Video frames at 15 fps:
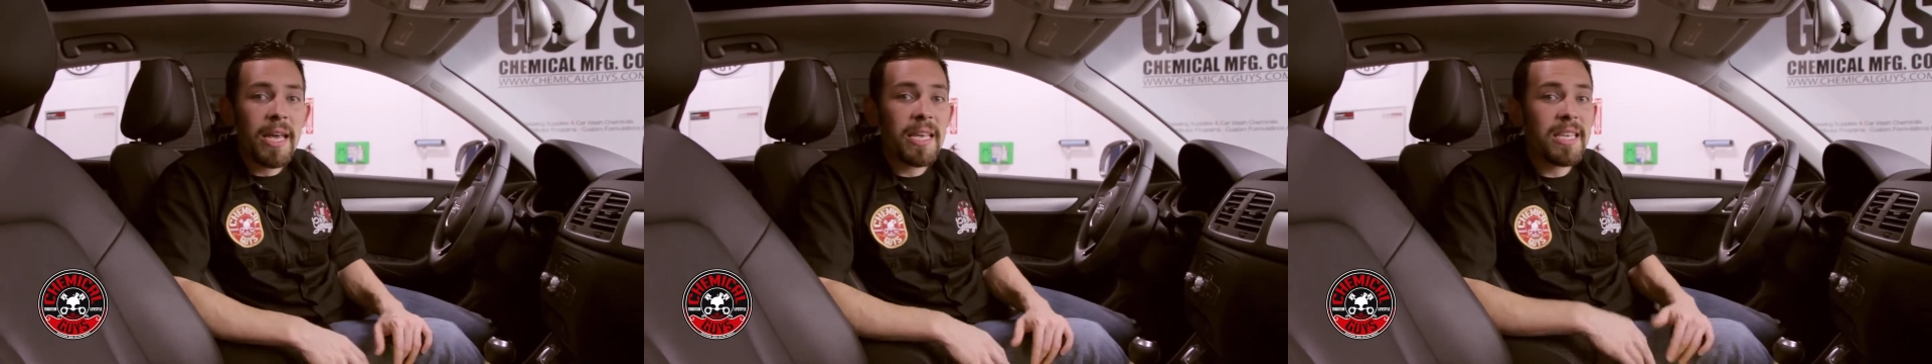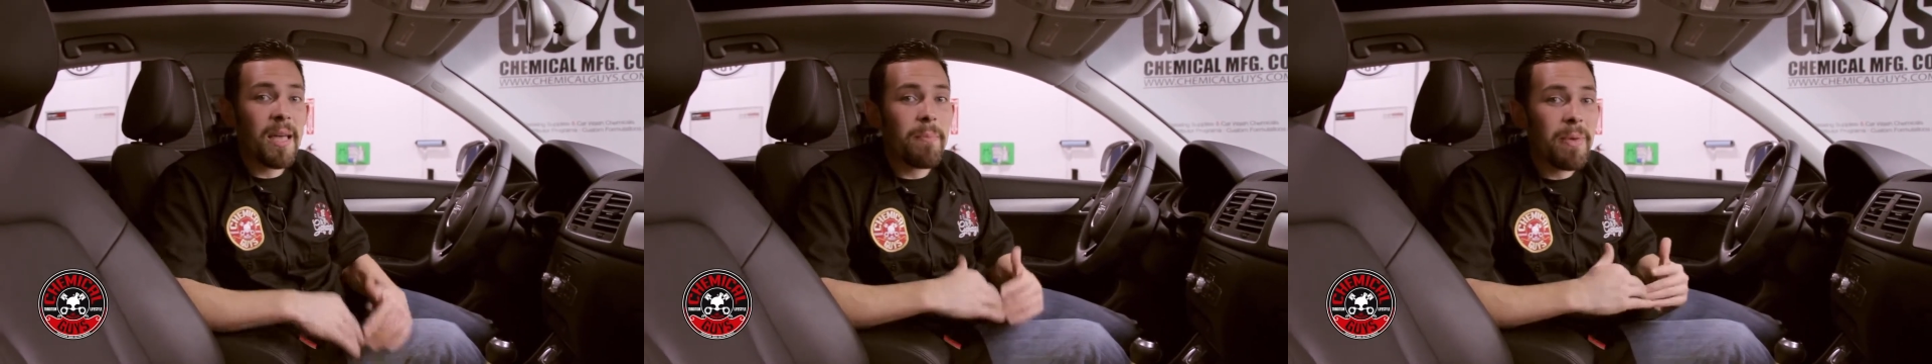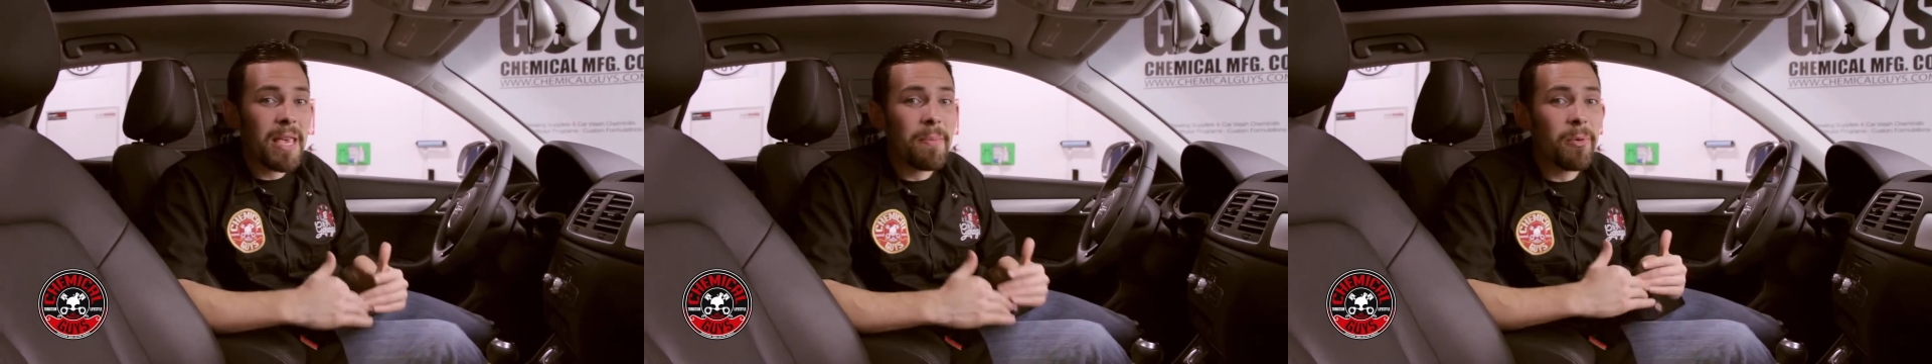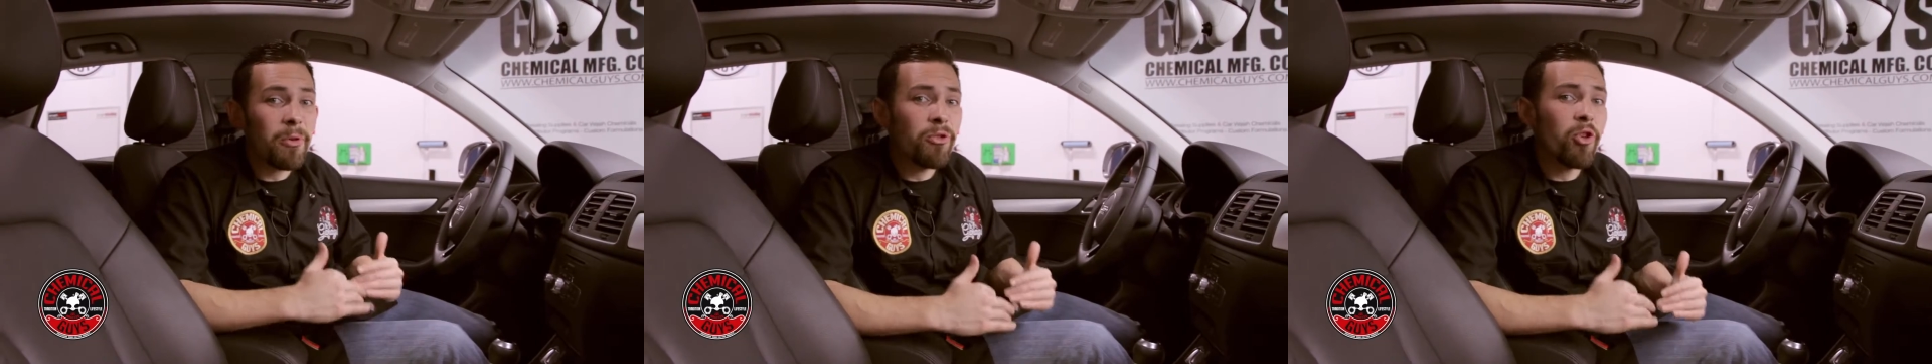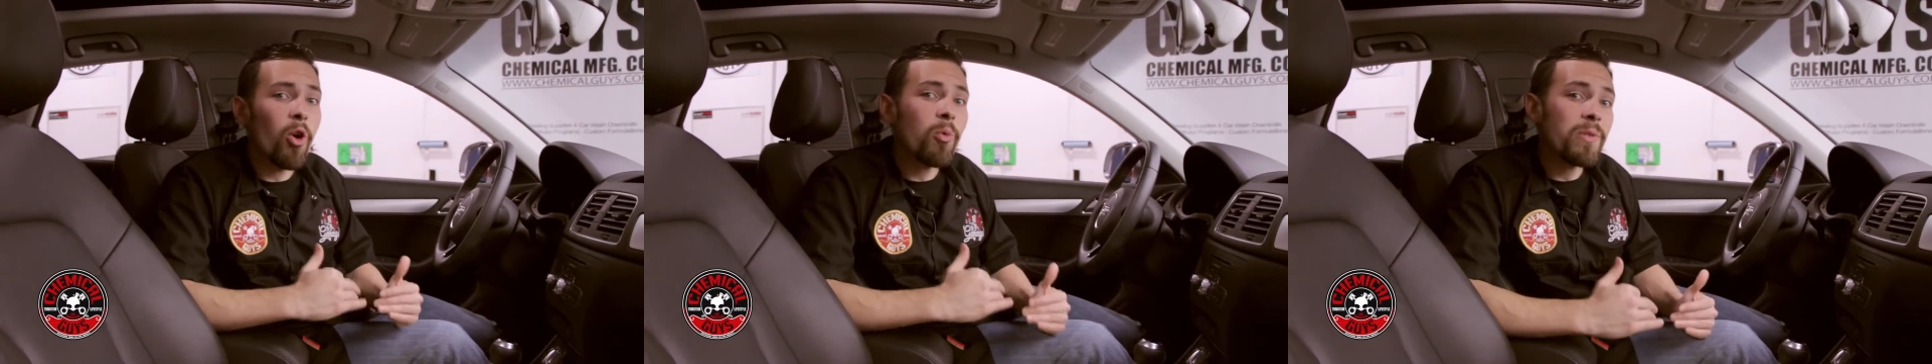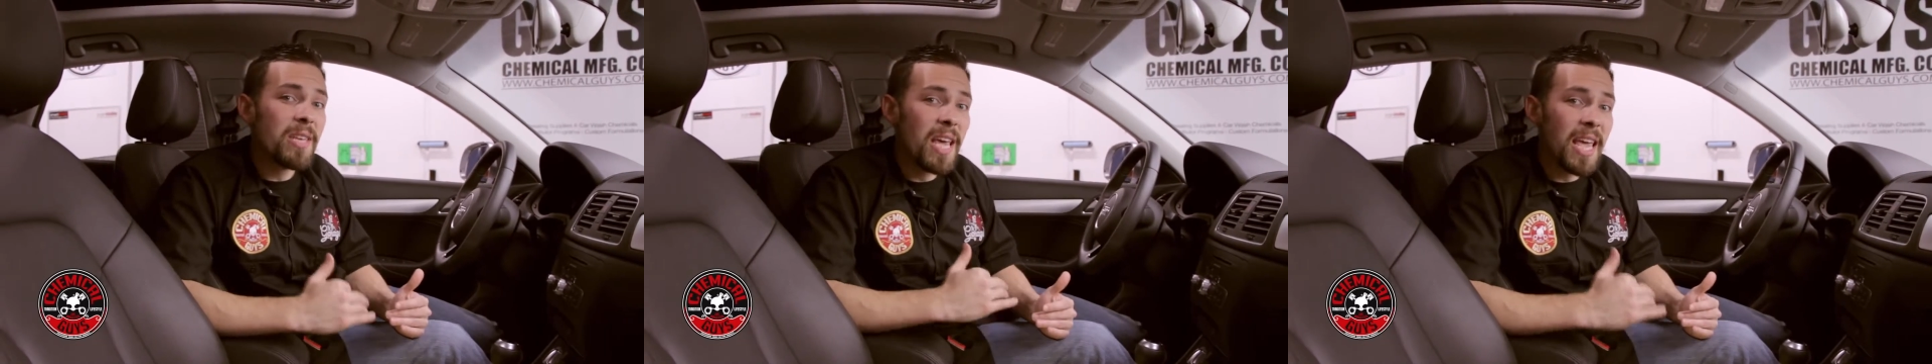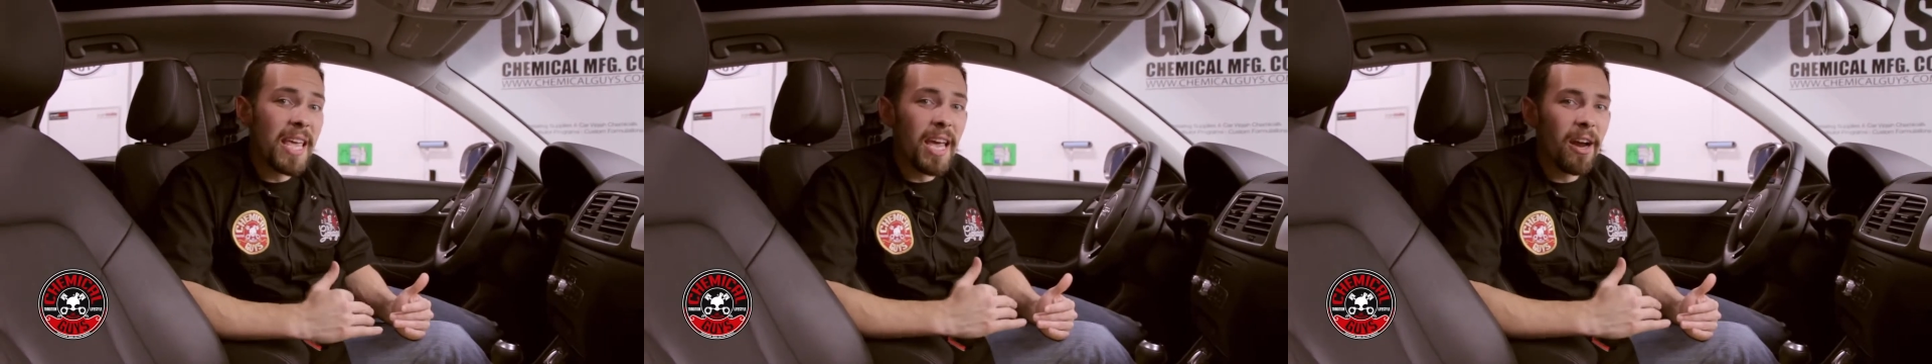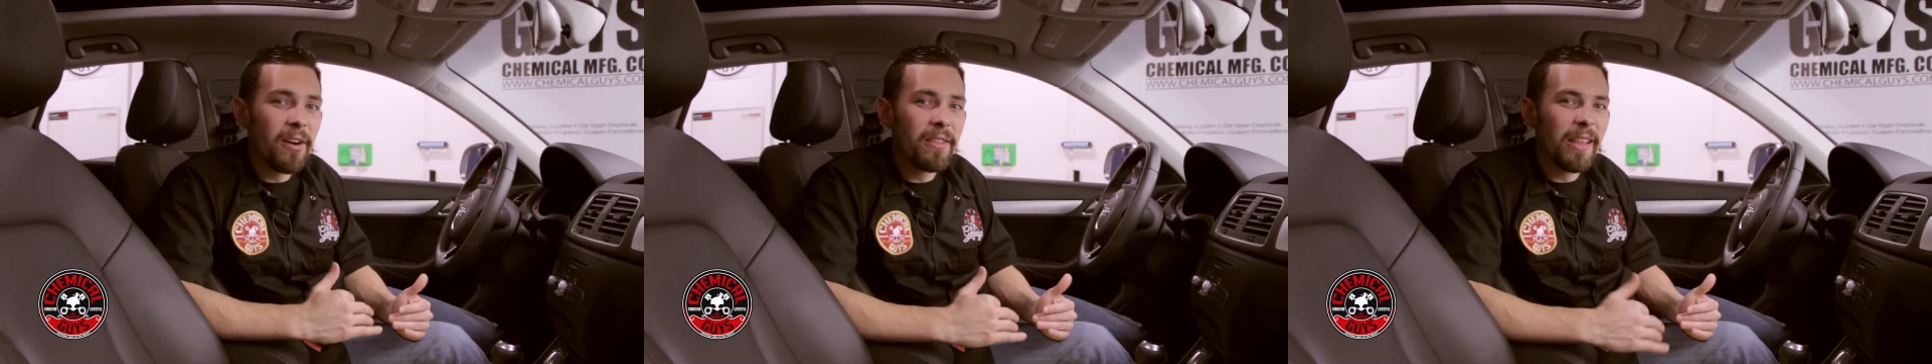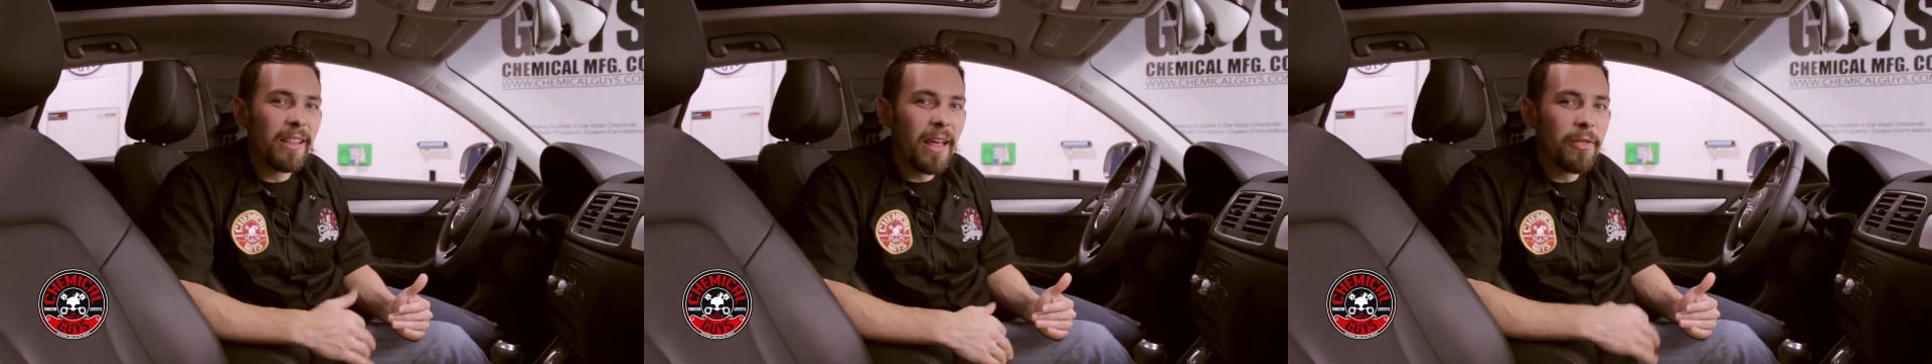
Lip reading: is that people don't take care of the